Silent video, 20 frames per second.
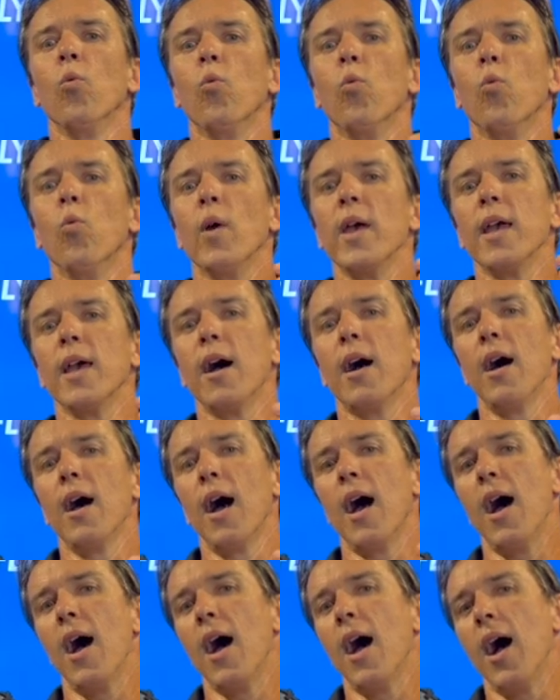we are
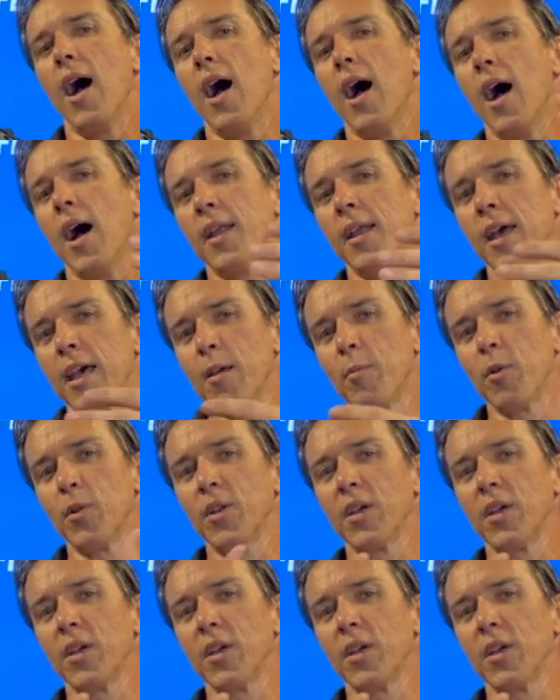unable